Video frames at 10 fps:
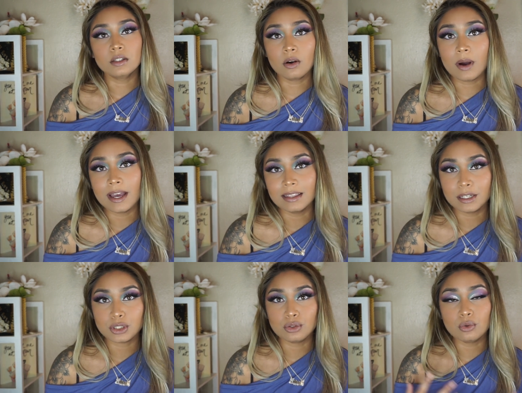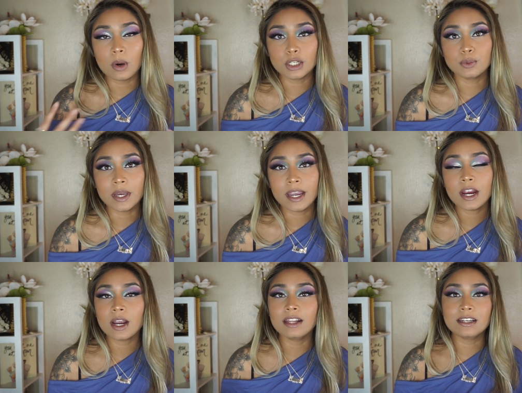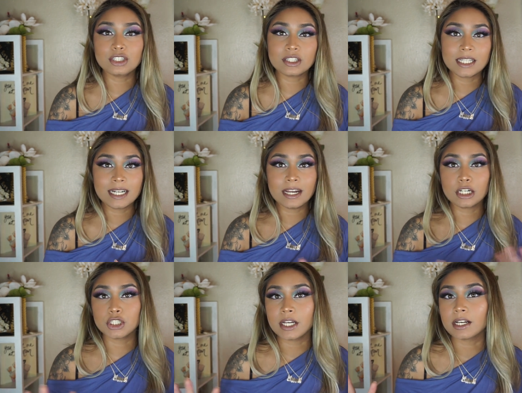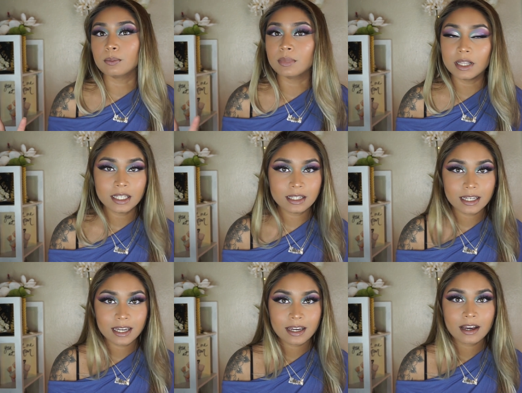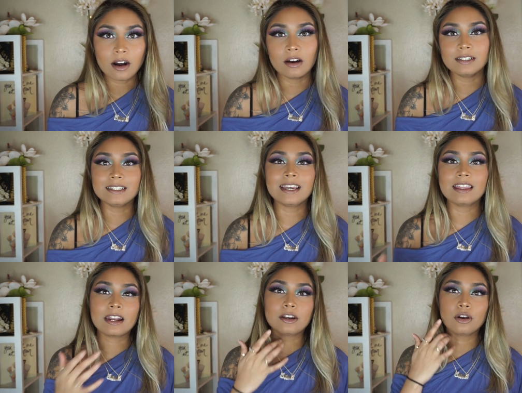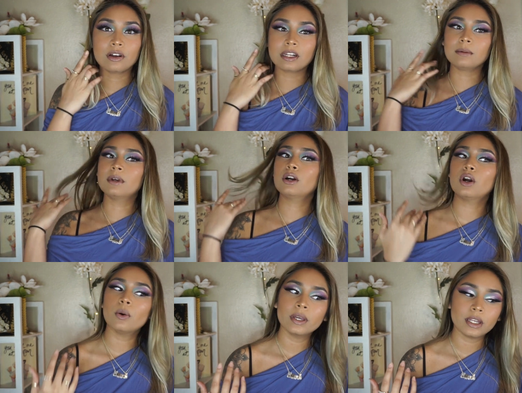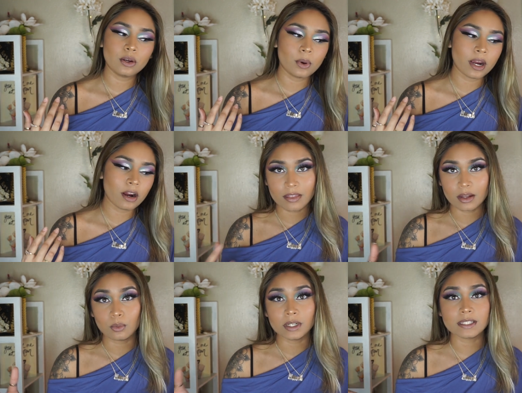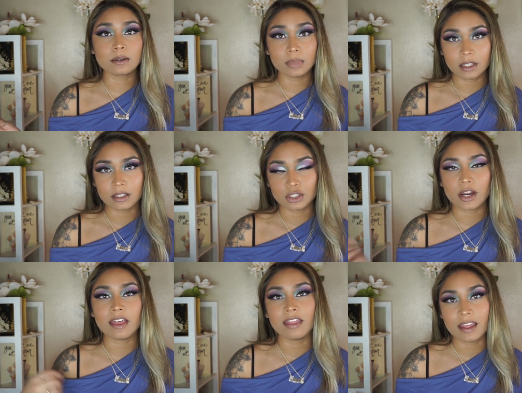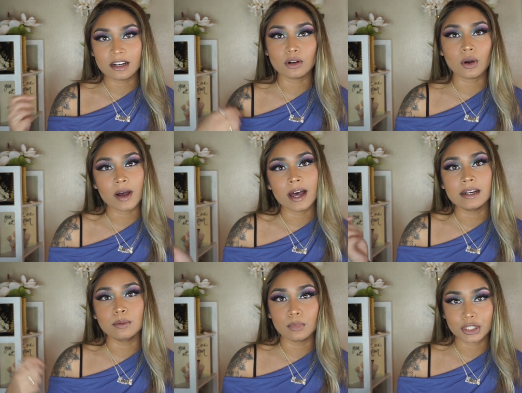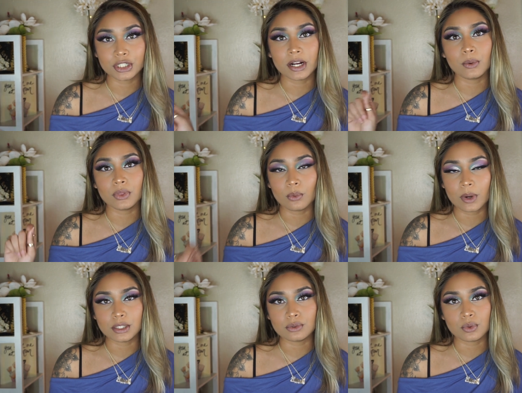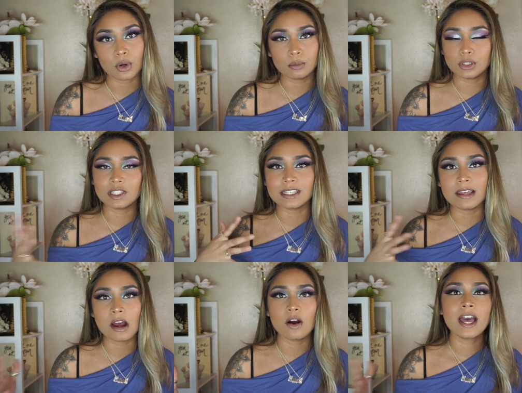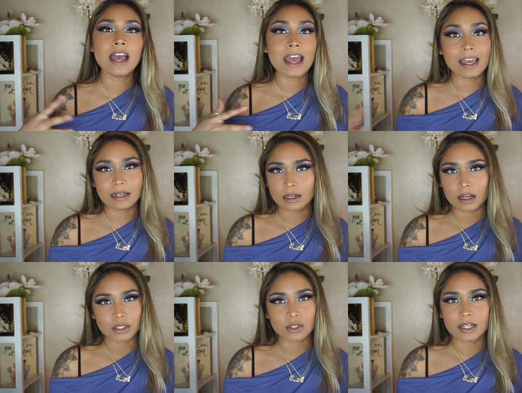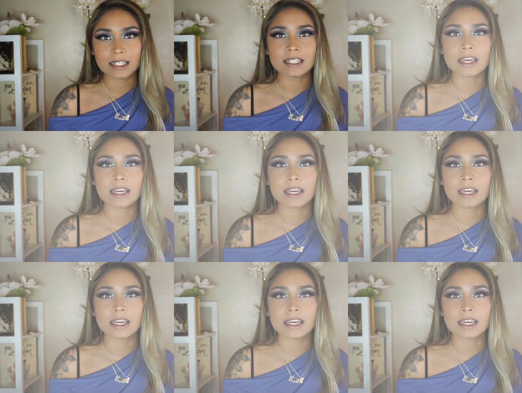So I like to wash my hair and I just let it air dry completely on a day that I know that I'm not going anywhere. And then when it's completely dry, then I'll go ahead and brush it out with a wide tooth comb just to get out any knots or any